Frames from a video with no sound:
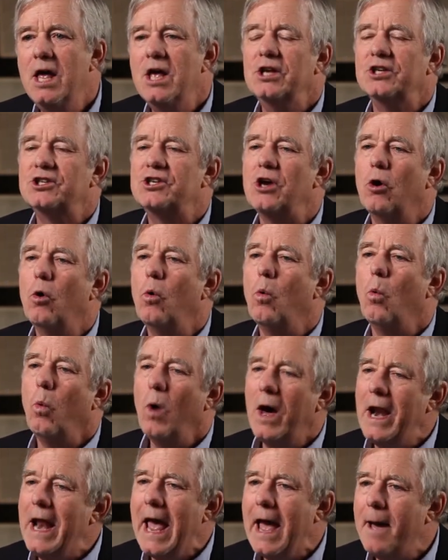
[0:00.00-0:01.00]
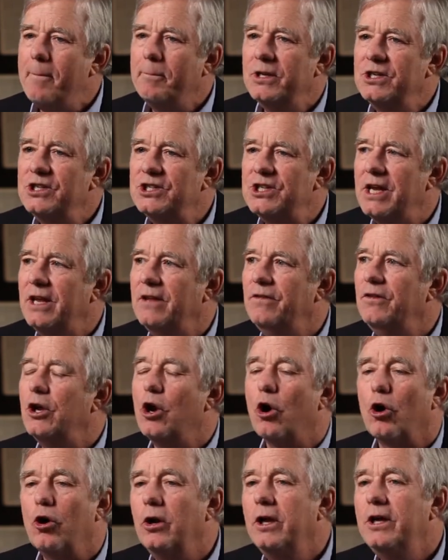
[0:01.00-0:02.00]
So, what happens in the
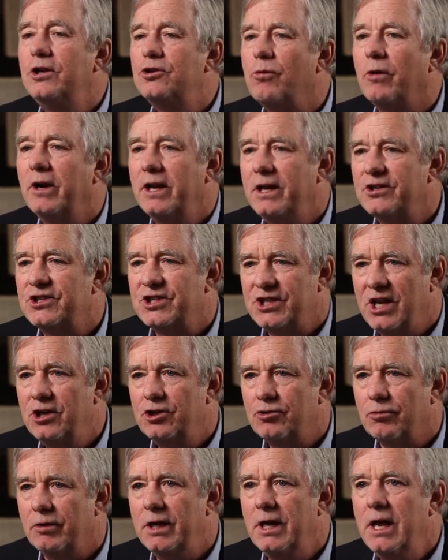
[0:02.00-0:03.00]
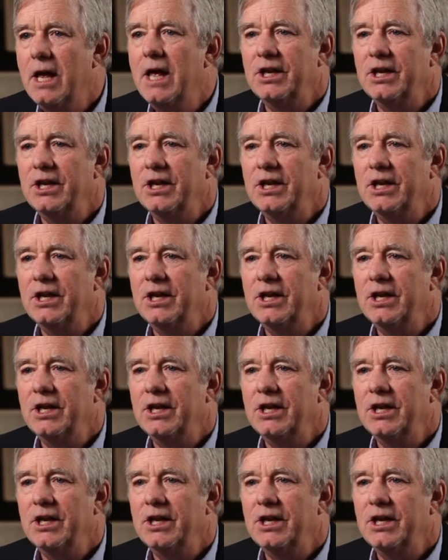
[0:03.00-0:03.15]
early 20th century